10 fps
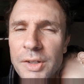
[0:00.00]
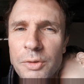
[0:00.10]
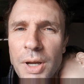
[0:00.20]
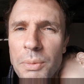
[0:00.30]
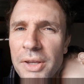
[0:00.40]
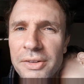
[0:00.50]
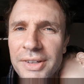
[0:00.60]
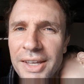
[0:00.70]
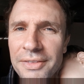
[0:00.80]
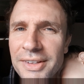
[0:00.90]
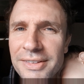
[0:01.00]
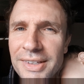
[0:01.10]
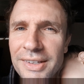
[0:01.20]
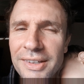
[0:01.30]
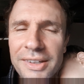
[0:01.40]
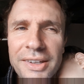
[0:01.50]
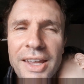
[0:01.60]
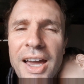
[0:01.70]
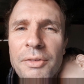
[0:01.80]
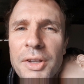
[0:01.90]
Trump hasn't done this in
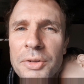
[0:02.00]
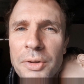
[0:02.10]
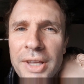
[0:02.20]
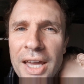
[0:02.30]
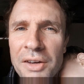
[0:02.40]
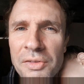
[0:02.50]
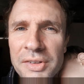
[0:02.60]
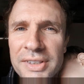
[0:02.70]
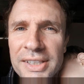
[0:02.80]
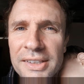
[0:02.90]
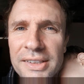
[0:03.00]
halfway through the art of the deal.